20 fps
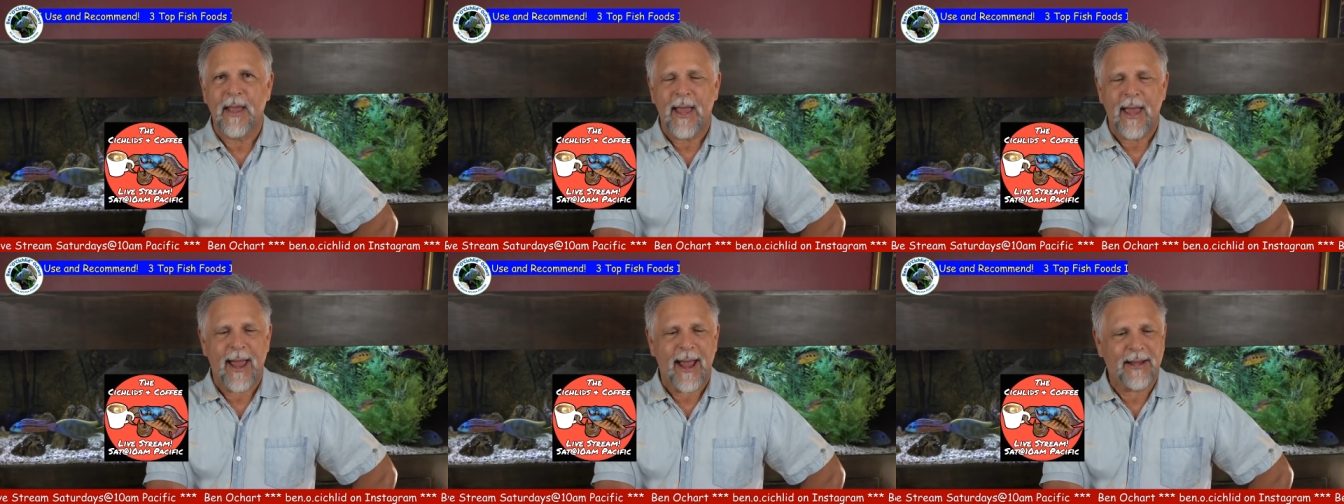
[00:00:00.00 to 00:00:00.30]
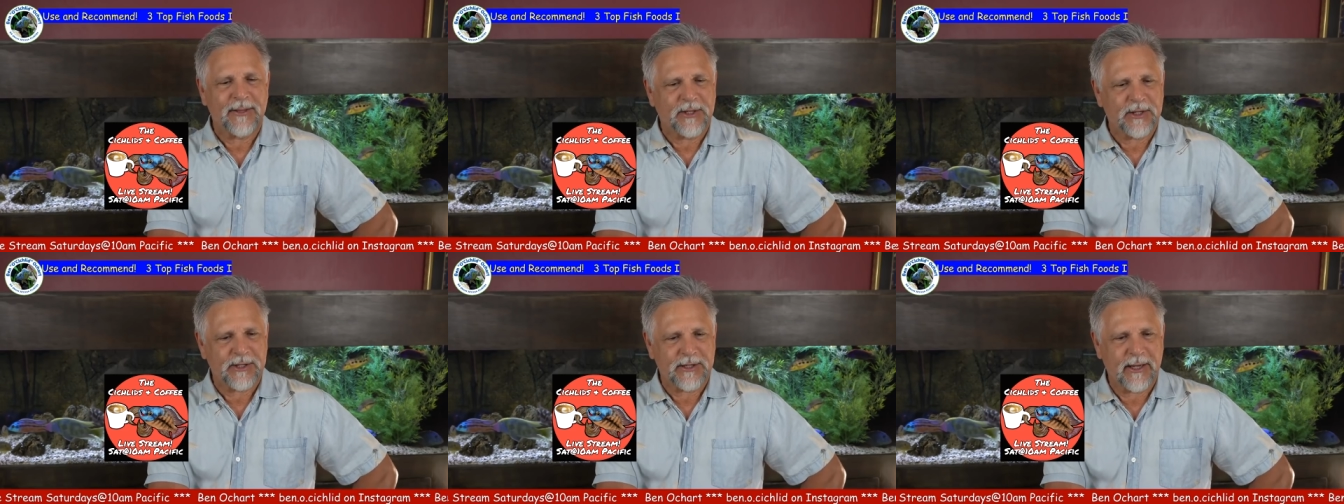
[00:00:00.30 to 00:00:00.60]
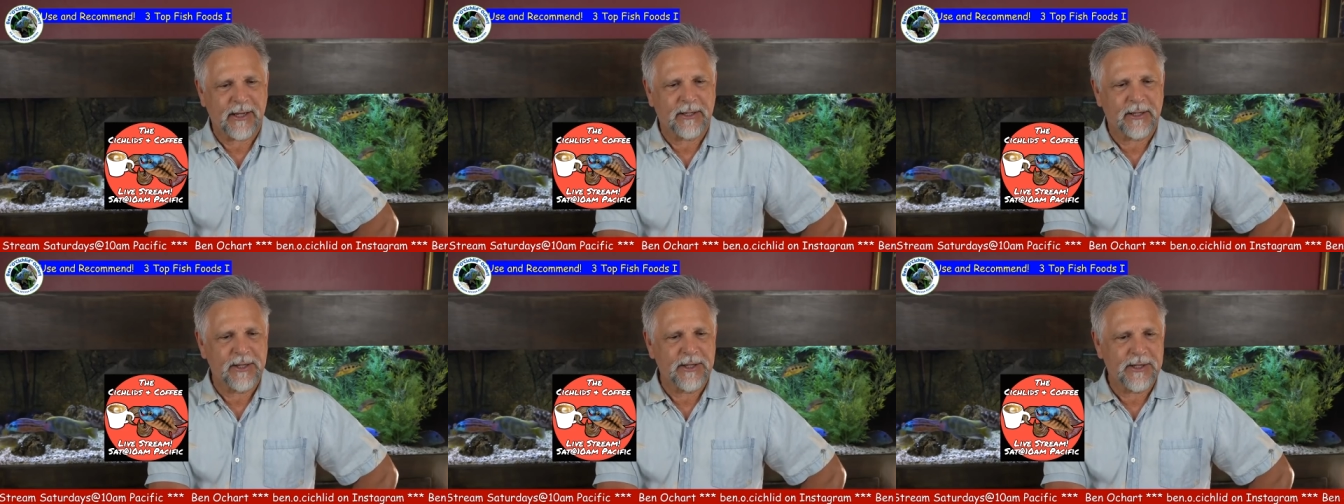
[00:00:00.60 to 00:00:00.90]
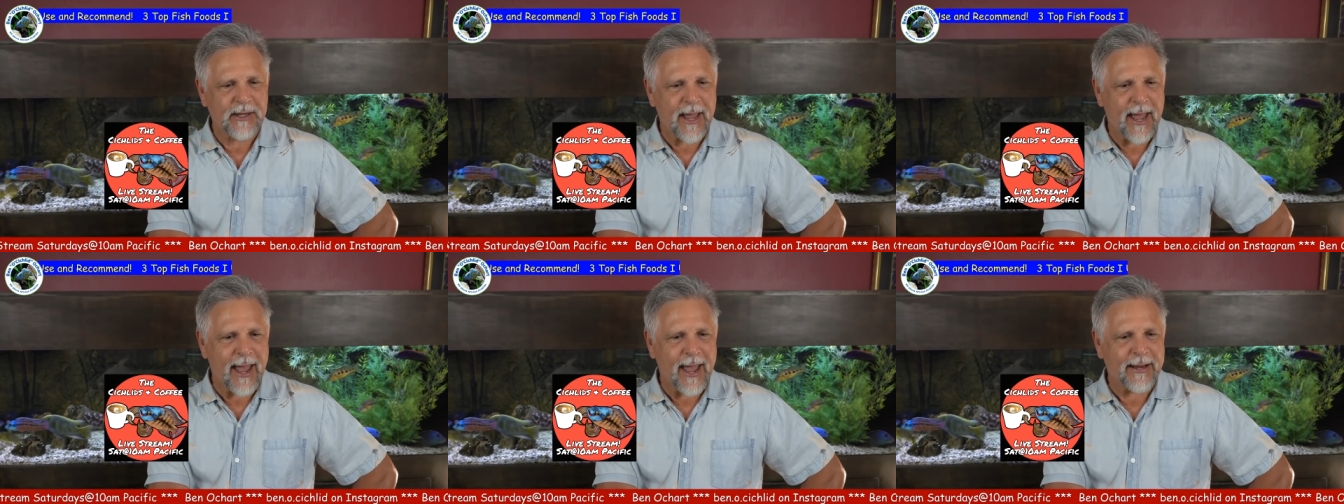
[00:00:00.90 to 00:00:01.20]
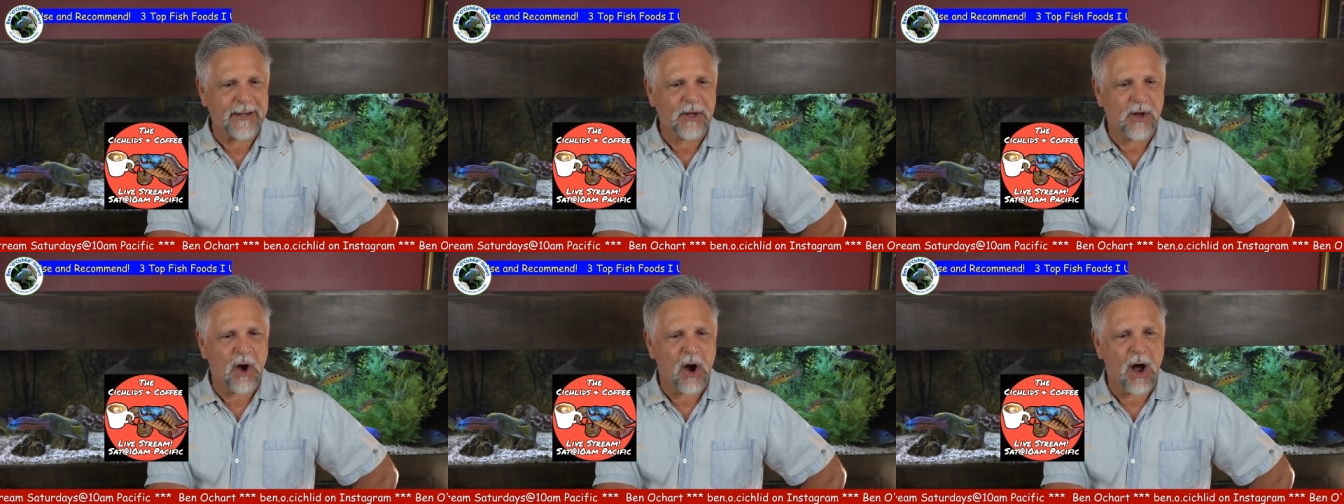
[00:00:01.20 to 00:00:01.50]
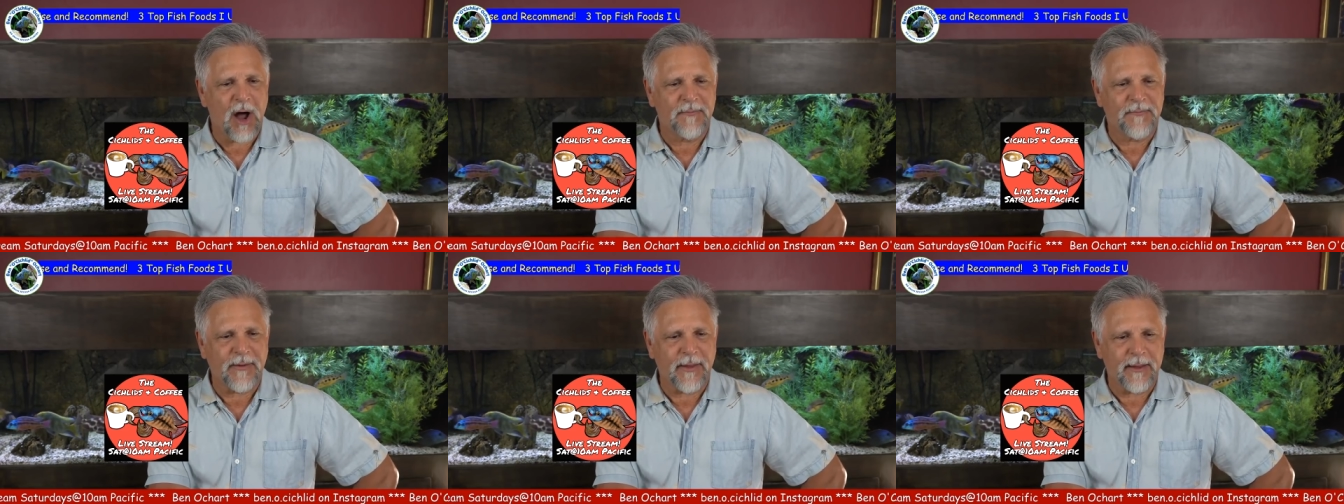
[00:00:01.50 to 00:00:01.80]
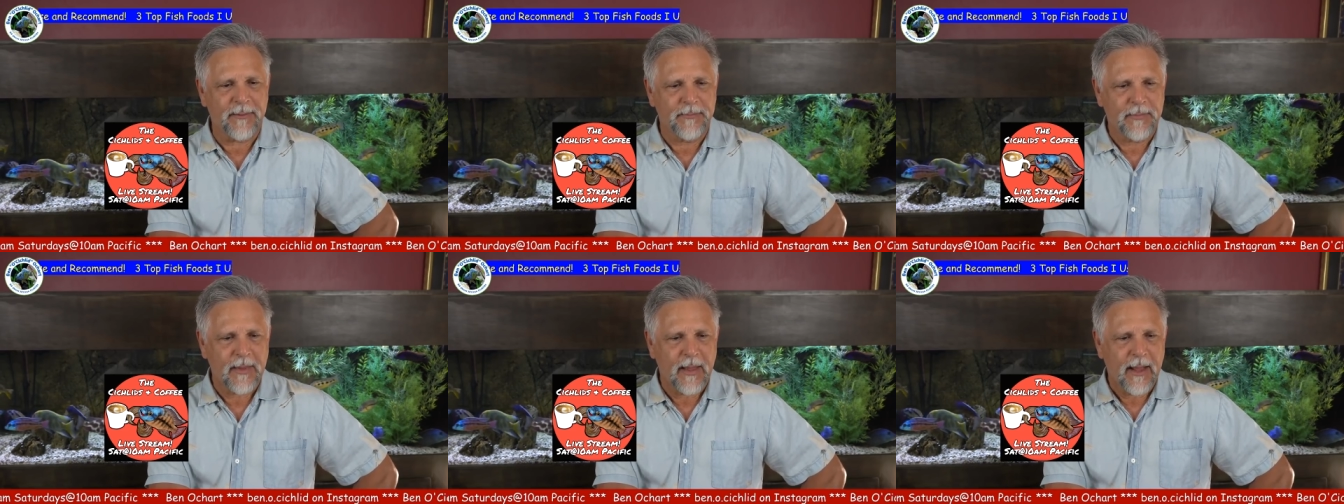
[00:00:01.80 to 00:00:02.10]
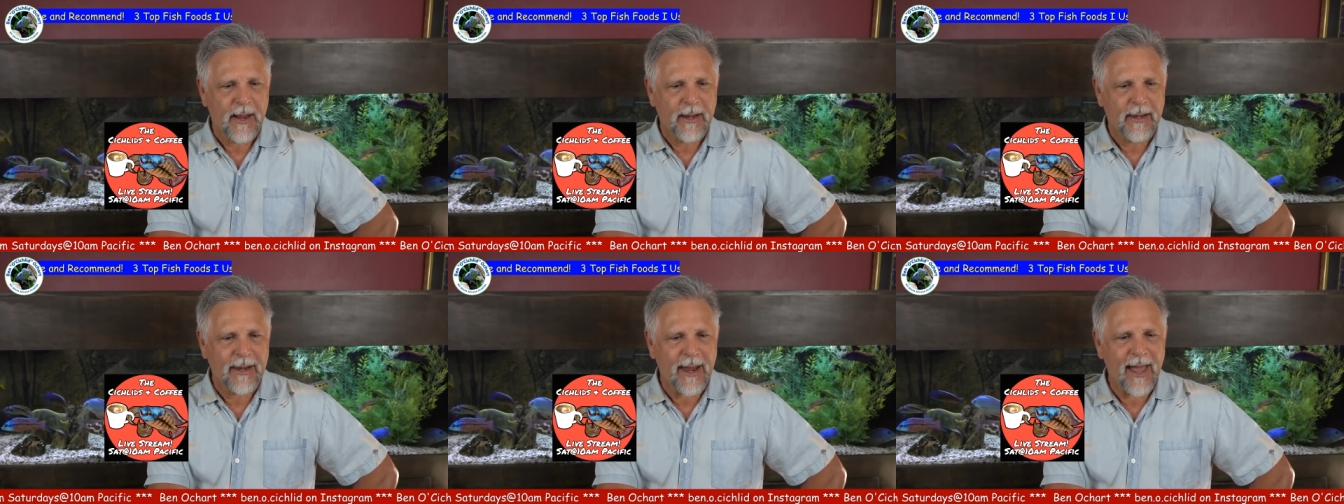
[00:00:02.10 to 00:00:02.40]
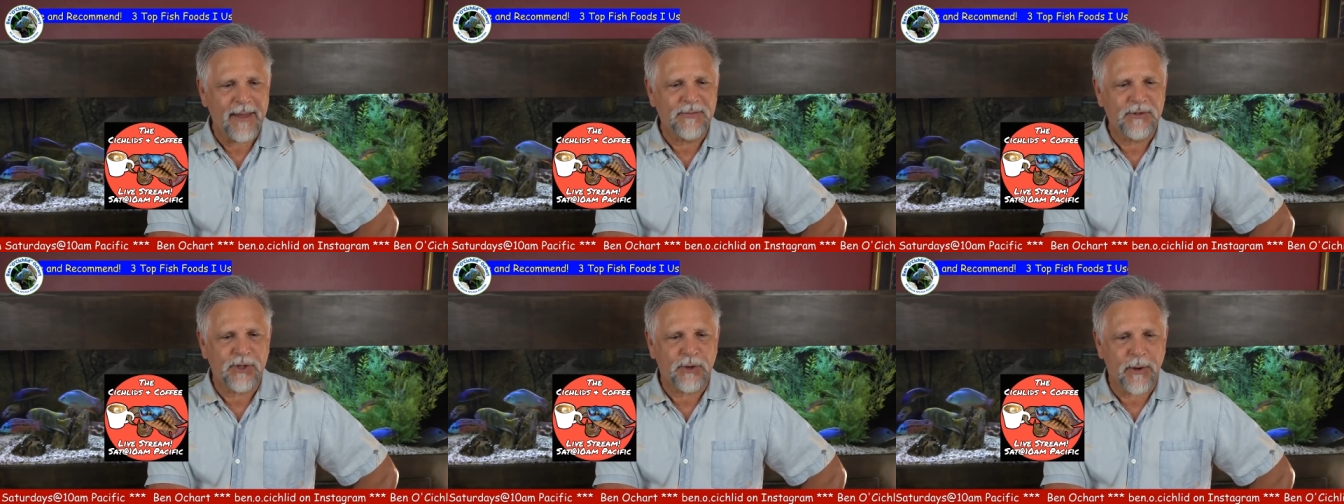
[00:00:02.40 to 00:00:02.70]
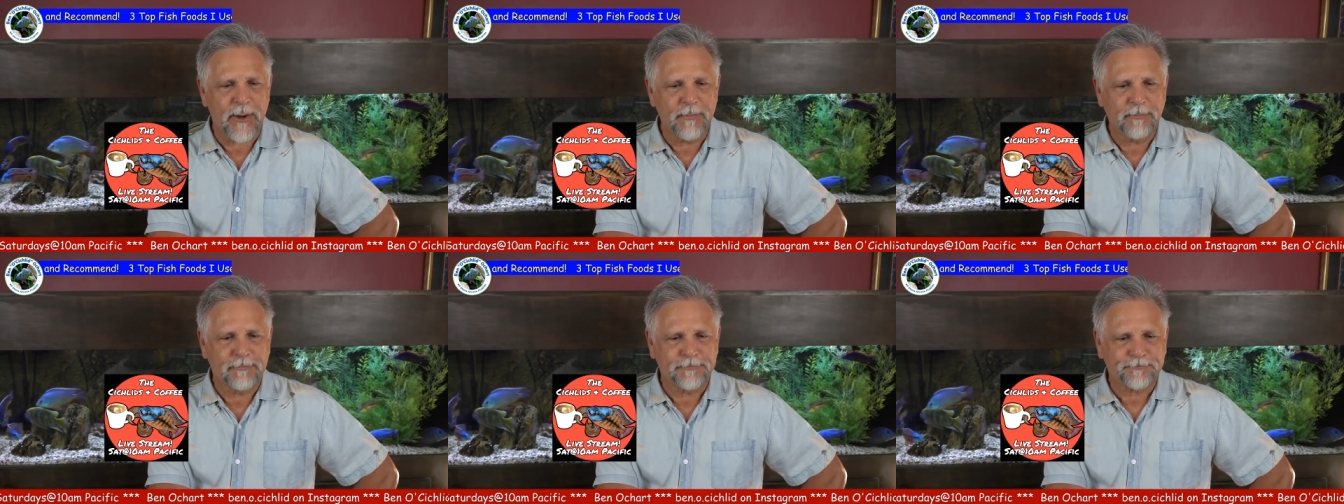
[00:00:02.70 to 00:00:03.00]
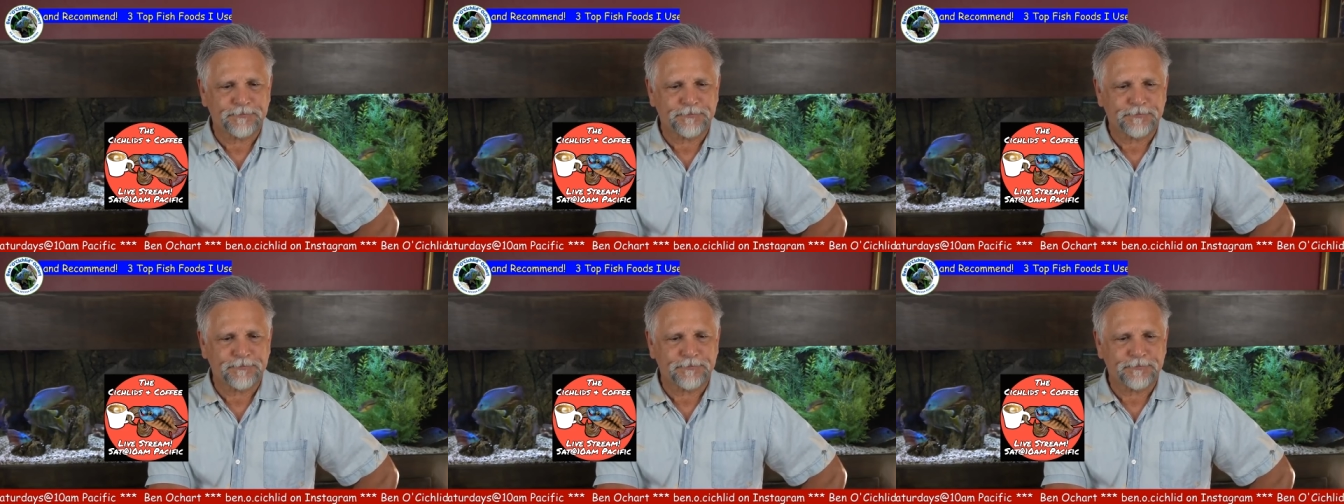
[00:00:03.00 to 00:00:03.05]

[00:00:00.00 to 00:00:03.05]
at the Cichlids and Coffee live stream.